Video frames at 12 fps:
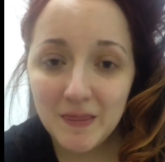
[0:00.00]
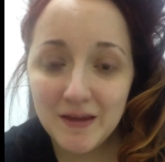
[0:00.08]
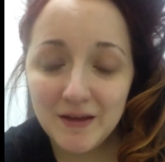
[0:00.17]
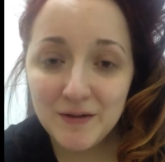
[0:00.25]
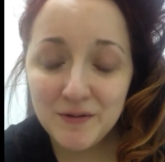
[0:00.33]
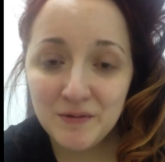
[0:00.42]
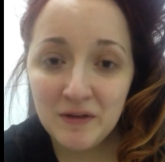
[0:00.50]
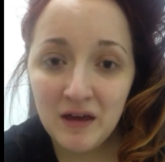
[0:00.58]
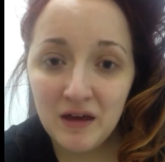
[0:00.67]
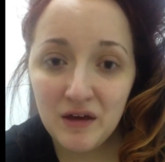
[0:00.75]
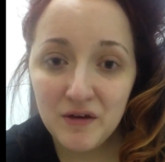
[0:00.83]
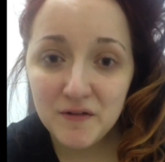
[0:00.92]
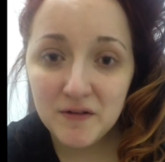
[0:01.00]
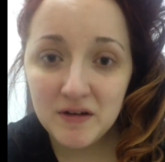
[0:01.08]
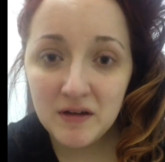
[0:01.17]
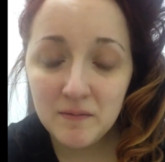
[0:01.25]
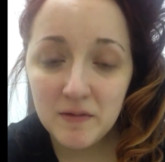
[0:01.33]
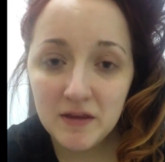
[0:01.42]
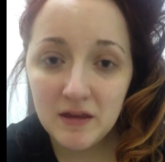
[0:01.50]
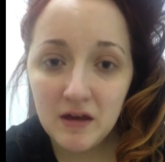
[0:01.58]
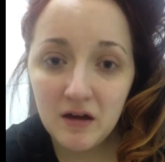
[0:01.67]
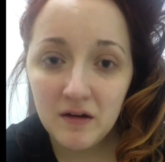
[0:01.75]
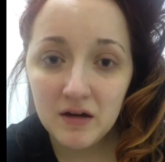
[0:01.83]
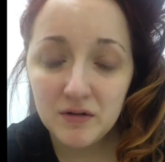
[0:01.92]
I don't care how unhappy they
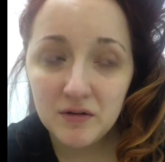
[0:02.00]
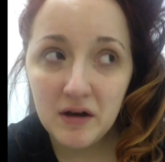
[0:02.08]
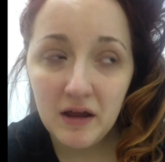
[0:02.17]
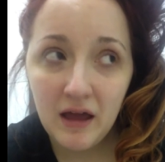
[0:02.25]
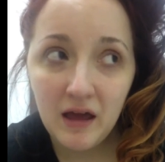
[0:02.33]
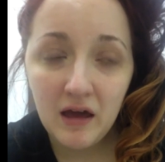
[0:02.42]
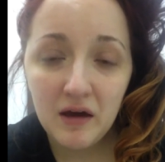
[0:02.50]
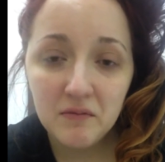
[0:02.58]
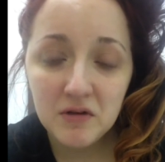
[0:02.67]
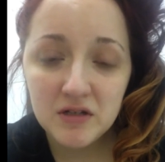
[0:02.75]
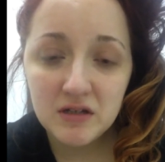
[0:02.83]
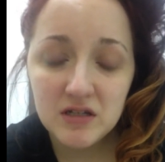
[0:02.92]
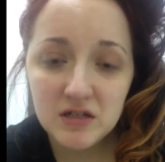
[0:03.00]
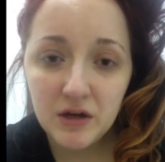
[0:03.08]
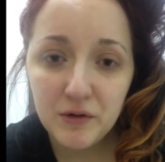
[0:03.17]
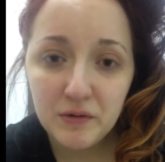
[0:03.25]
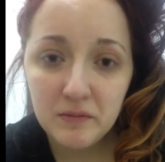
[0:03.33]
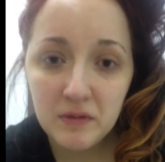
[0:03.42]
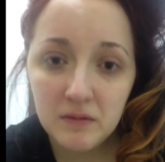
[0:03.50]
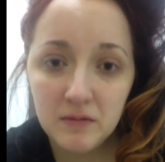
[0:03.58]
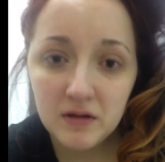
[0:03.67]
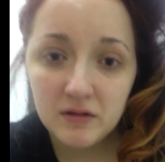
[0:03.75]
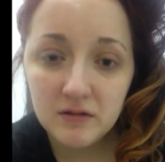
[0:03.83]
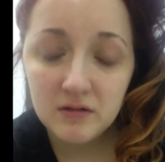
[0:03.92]
are. I don't care how much they shower me,
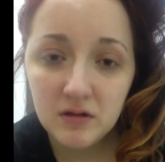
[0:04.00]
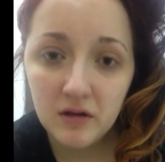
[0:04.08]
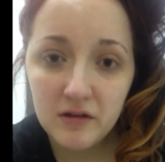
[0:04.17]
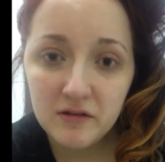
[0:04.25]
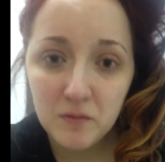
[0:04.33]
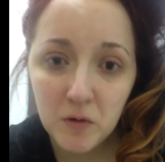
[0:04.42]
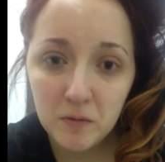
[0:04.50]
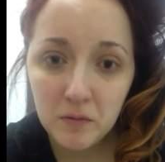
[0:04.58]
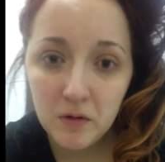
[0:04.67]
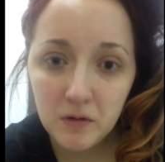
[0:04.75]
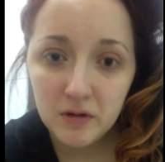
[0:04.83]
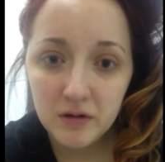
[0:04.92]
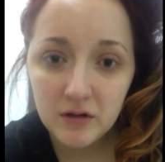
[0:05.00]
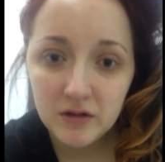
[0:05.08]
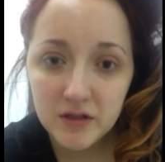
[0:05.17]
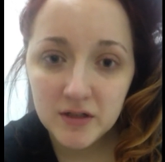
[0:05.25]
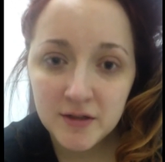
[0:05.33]
because Dolly's more important.